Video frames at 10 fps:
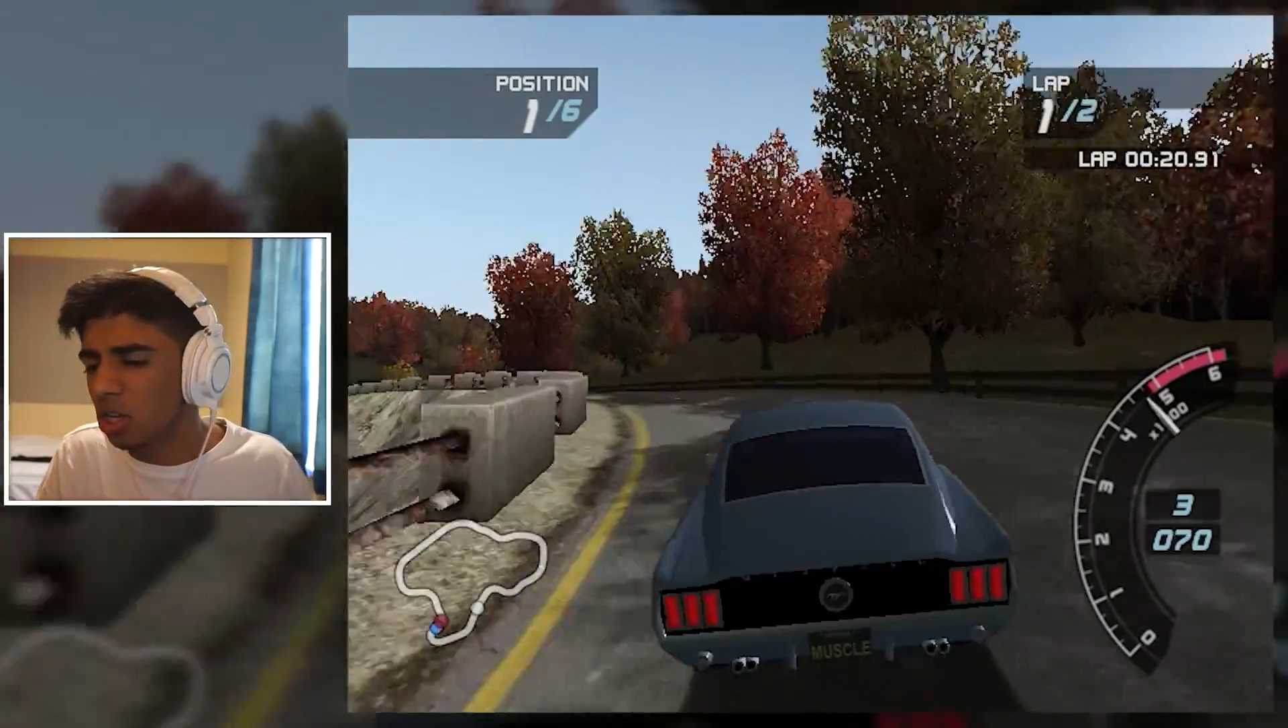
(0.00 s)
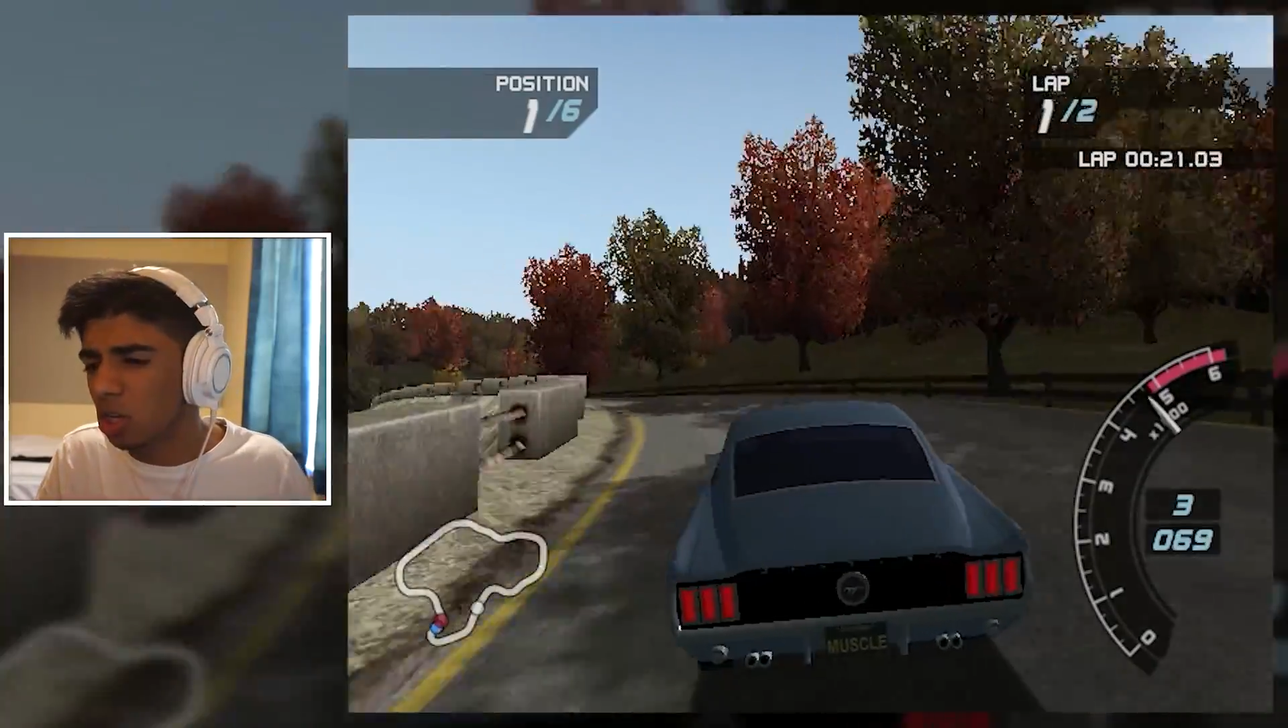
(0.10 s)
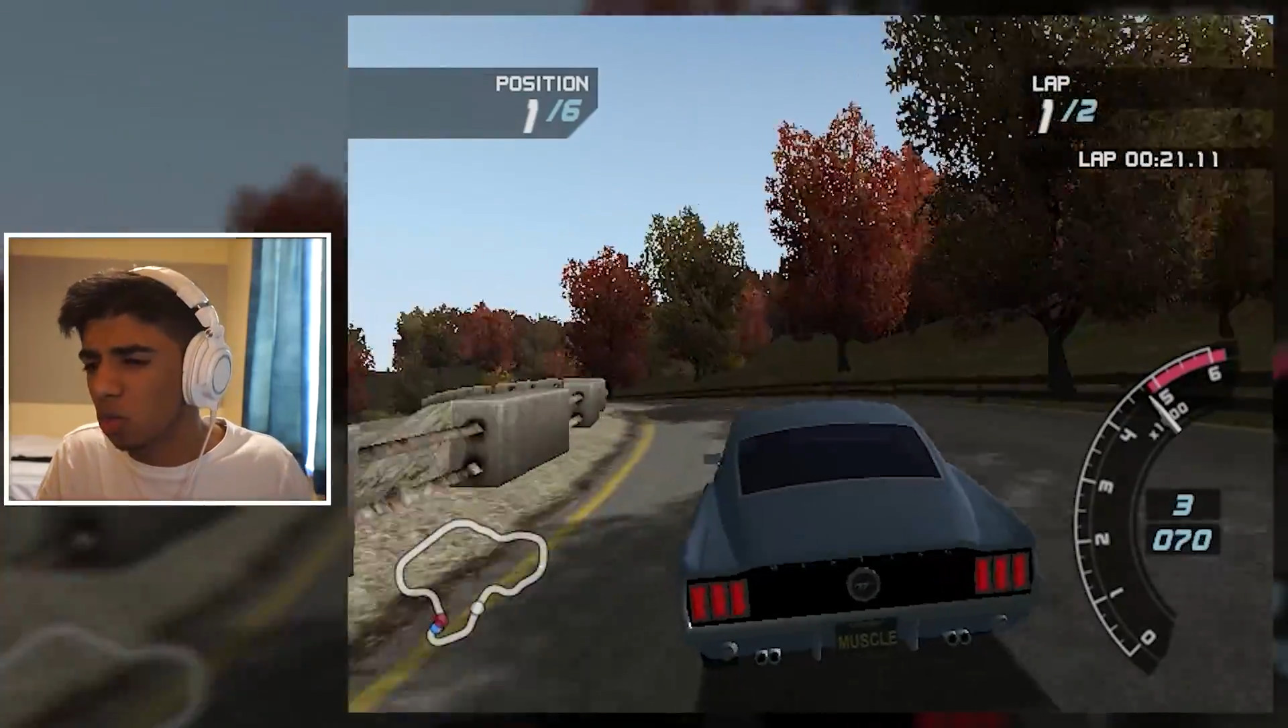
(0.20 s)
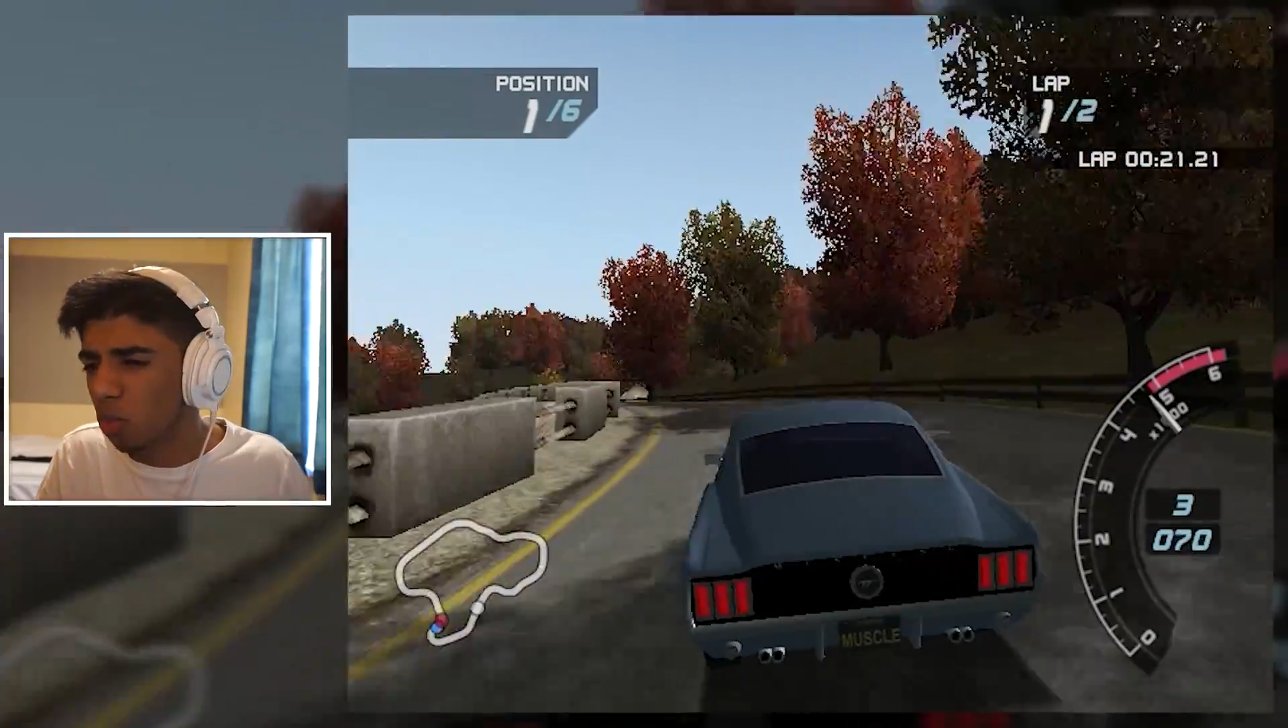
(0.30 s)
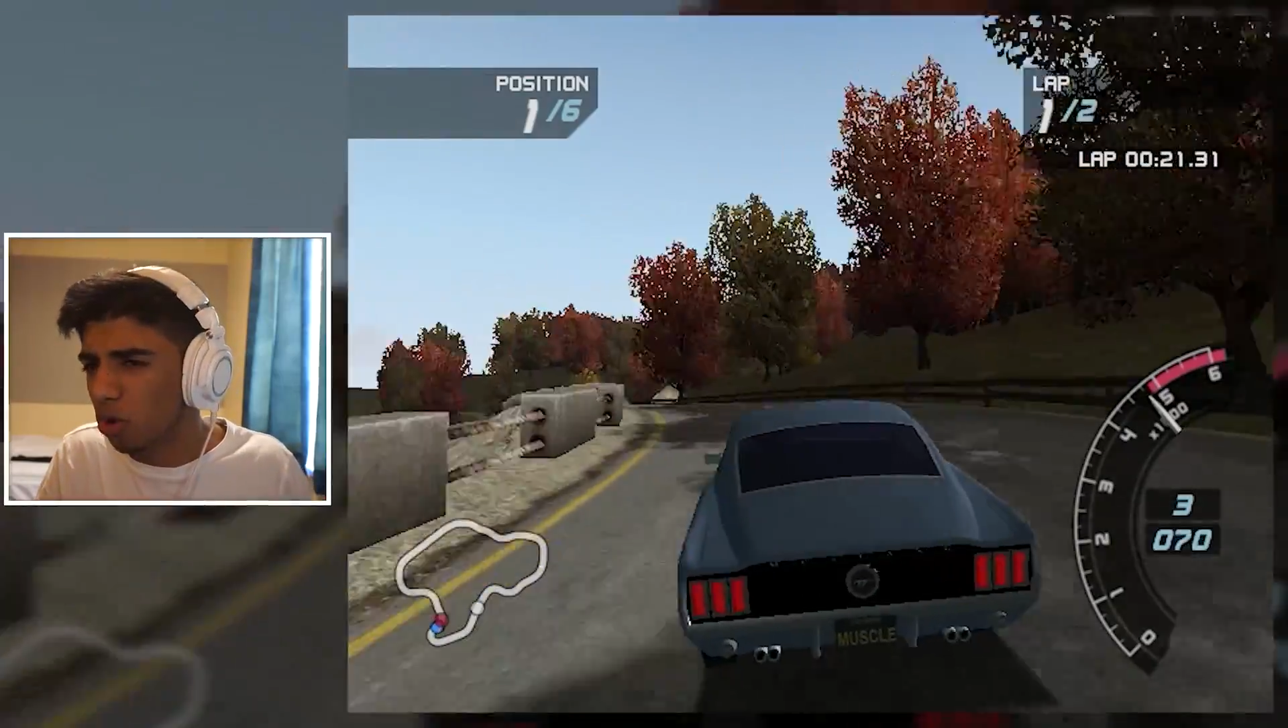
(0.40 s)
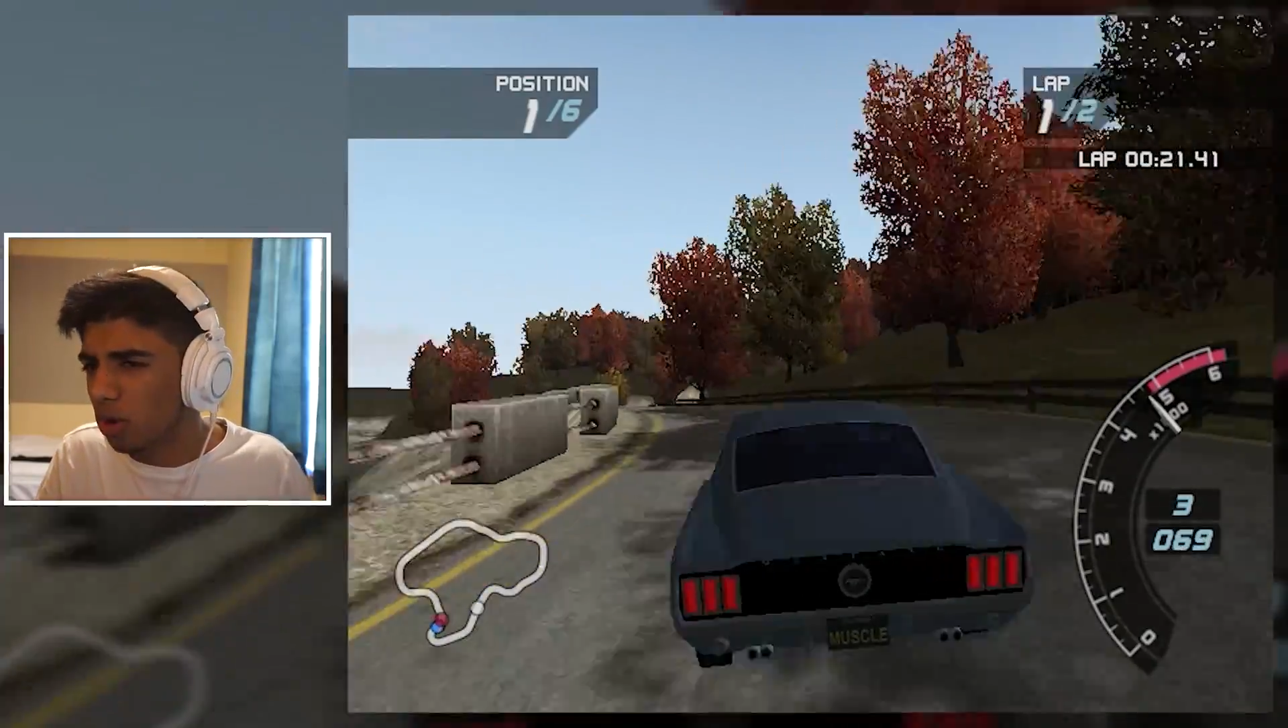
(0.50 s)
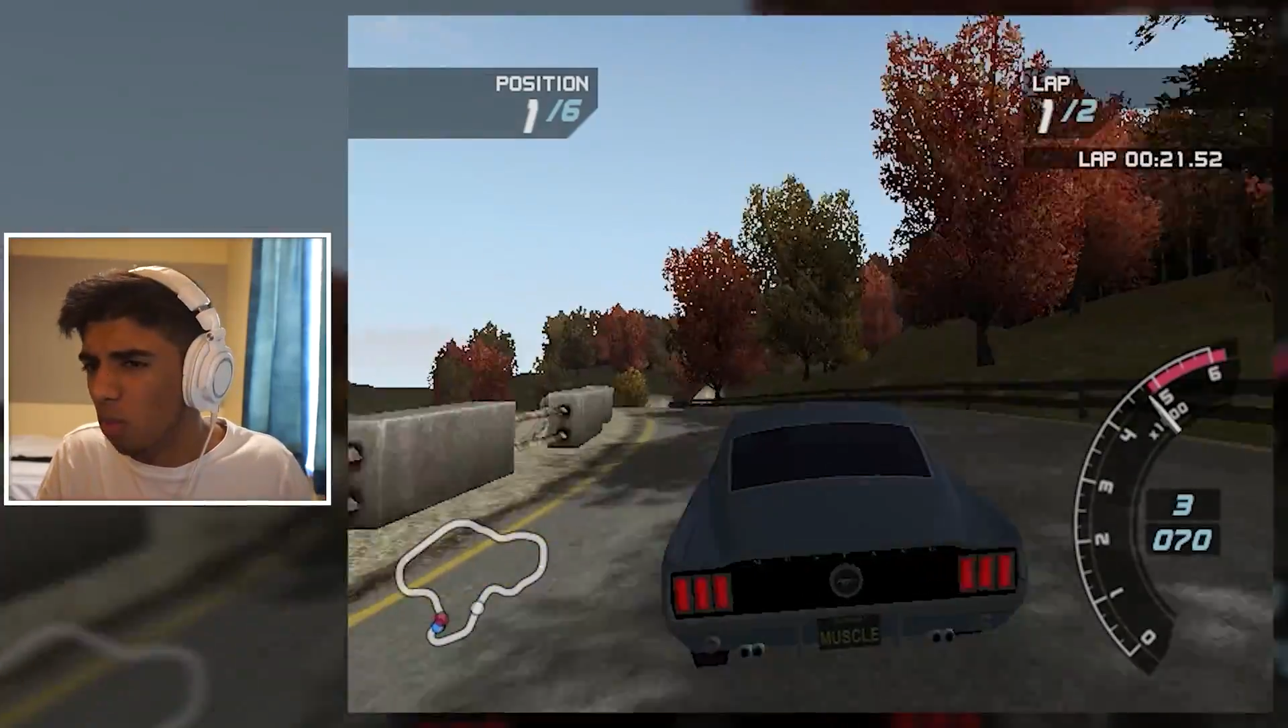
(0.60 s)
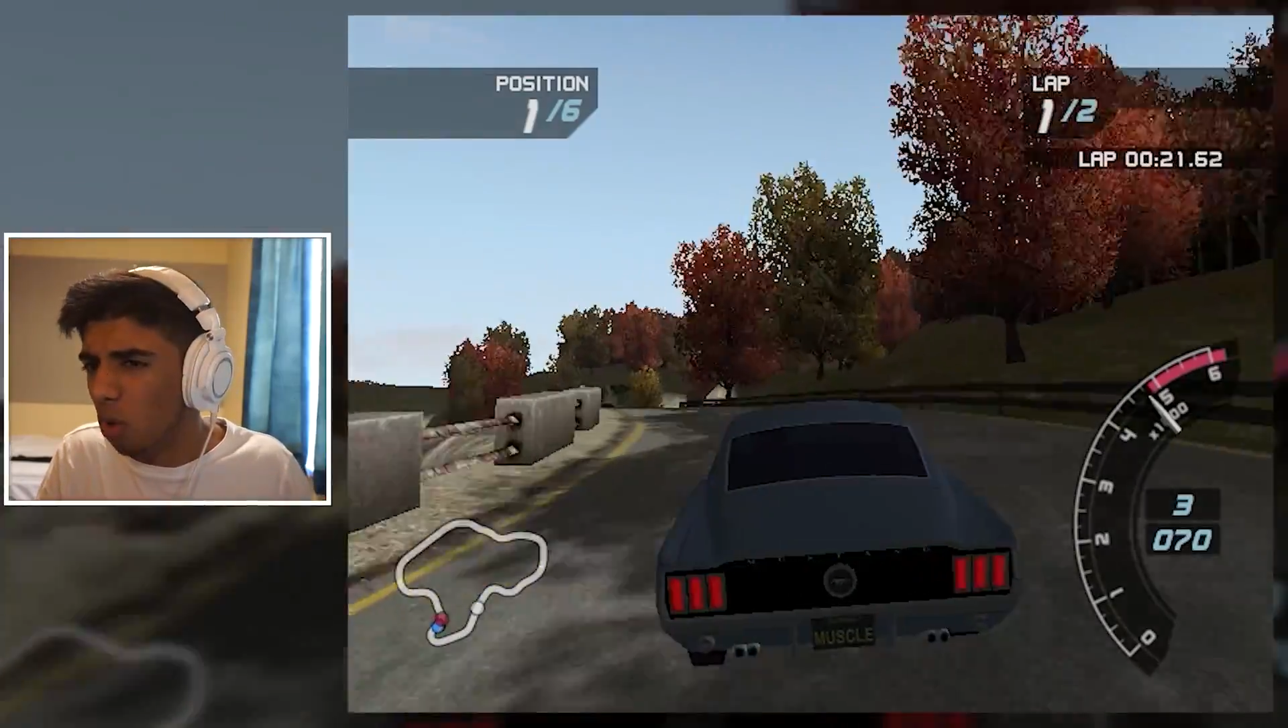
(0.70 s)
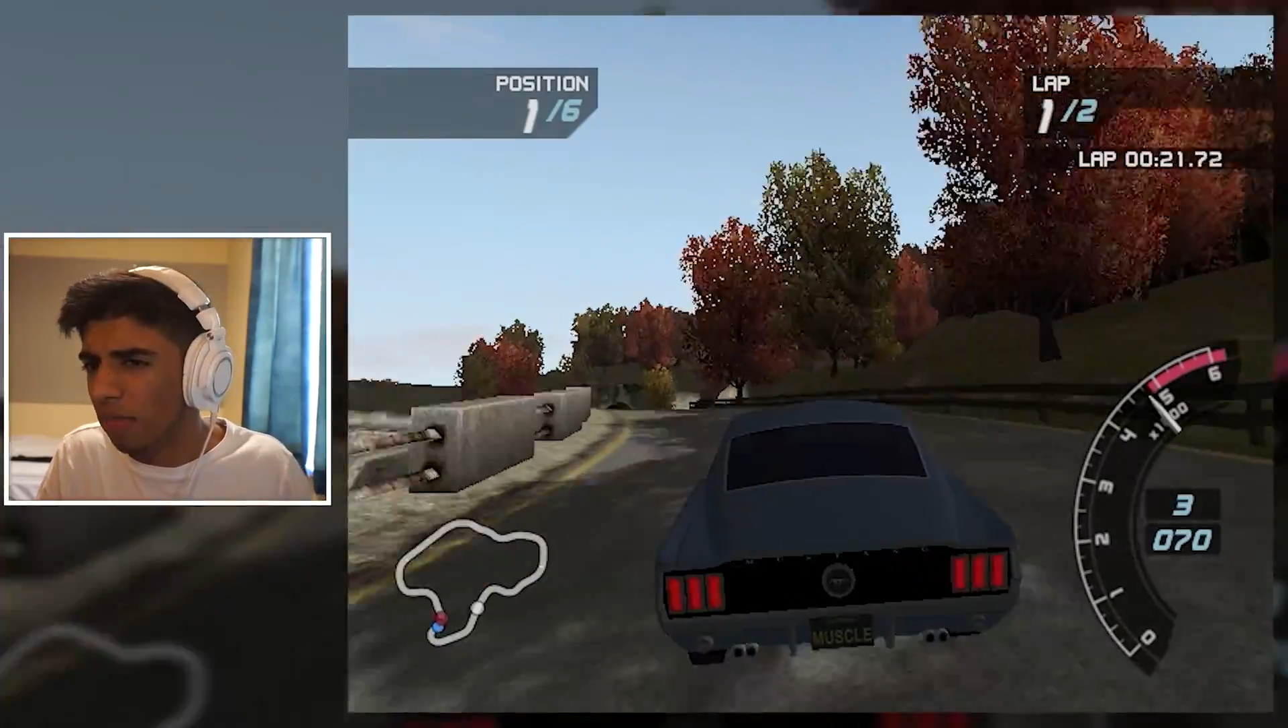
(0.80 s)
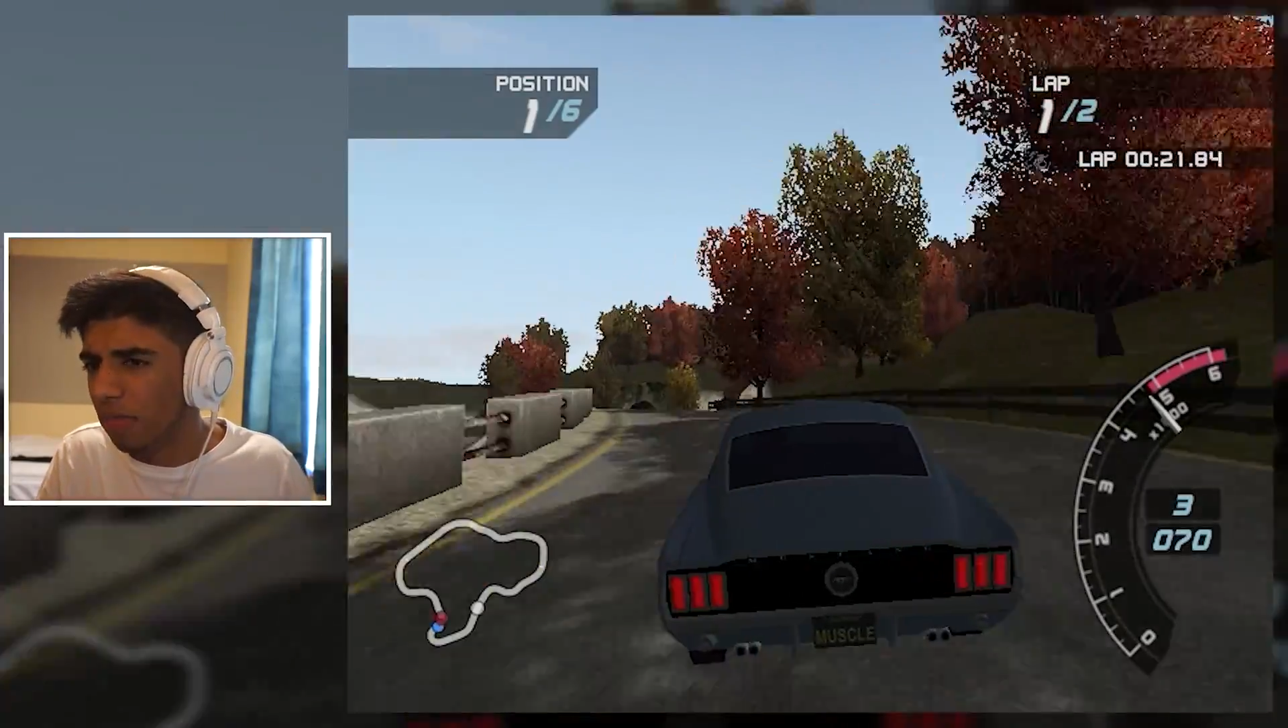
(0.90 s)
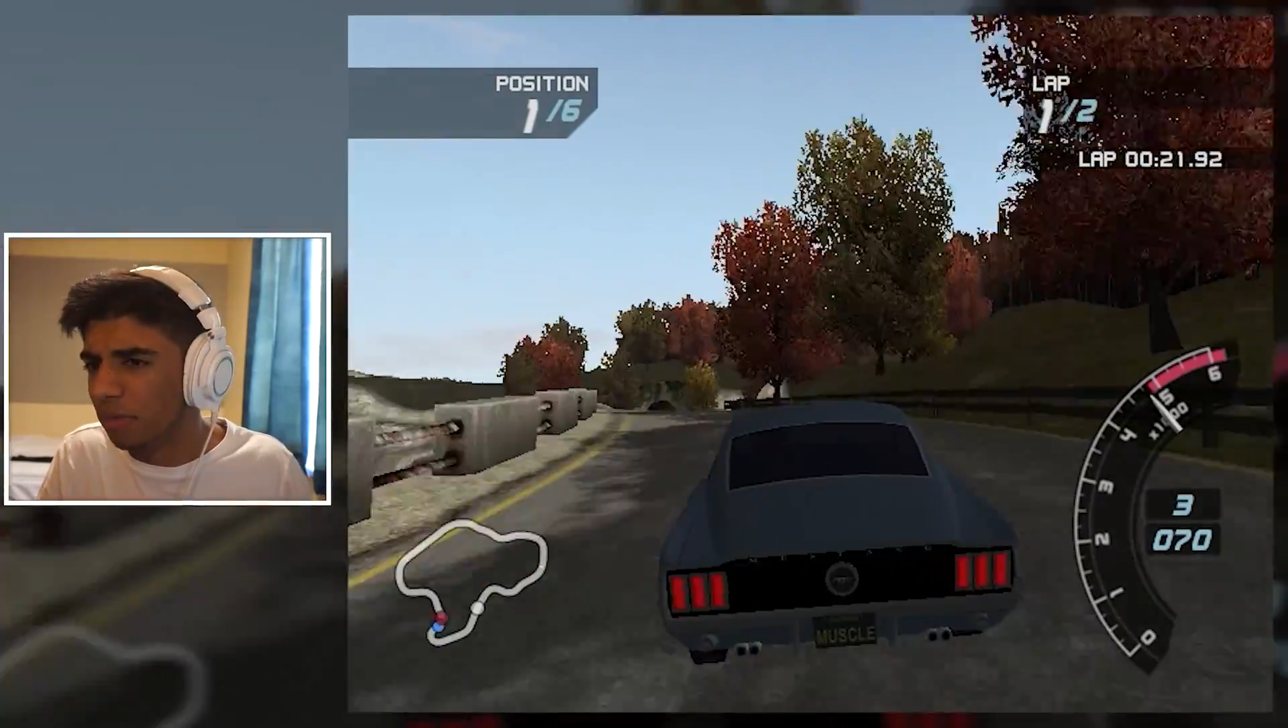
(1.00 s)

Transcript: you wouldn't want